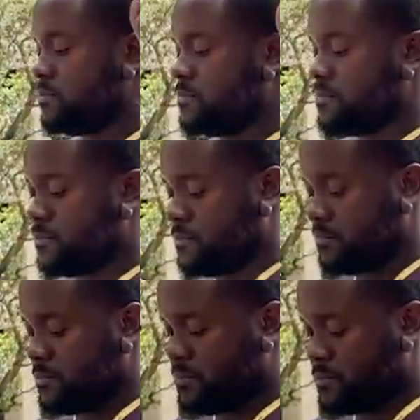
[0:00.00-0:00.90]

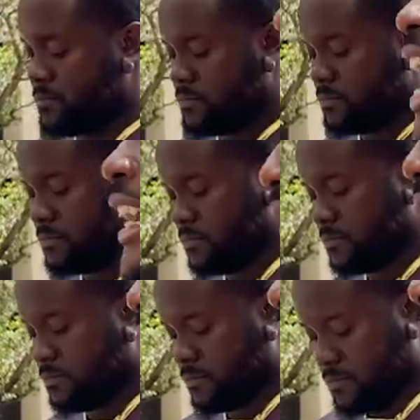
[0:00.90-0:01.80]

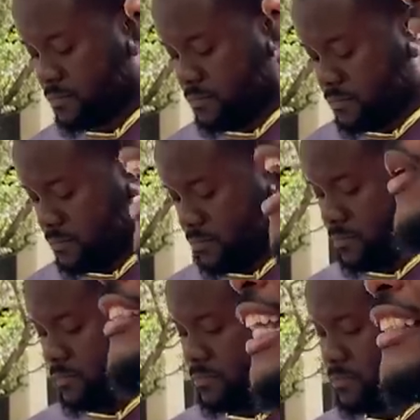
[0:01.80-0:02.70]

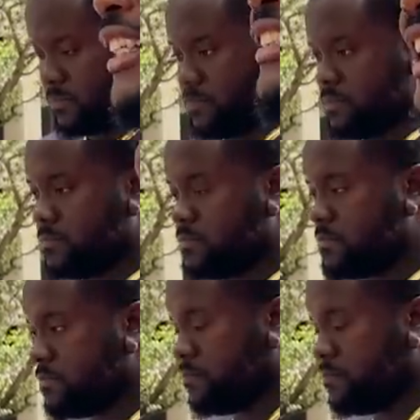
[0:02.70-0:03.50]
The person shown says nothing.